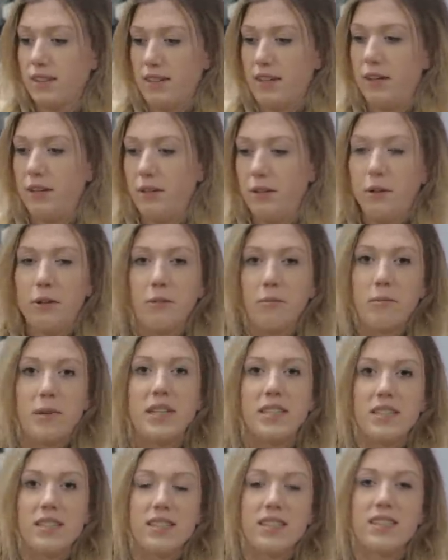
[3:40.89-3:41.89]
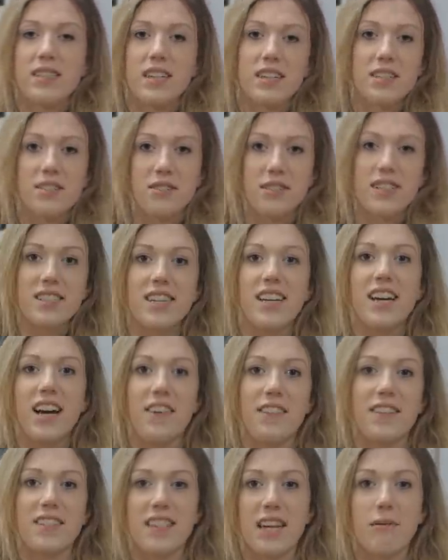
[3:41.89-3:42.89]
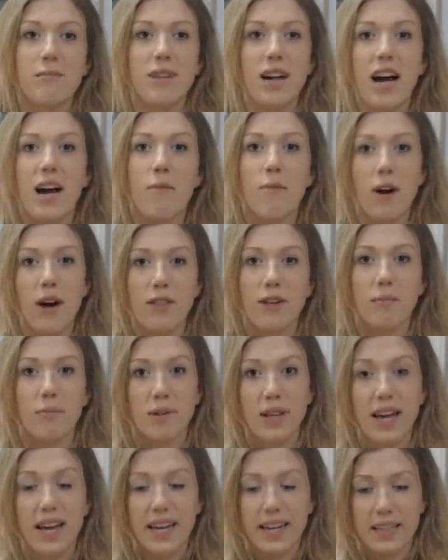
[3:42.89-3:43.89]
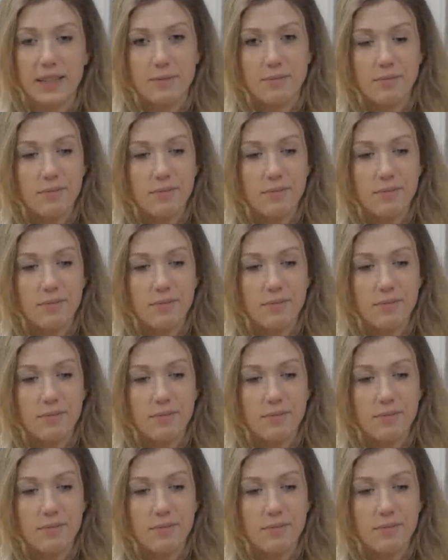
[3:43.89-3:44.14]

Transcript: I don't know, pieces, accessories at the same time while they're playing.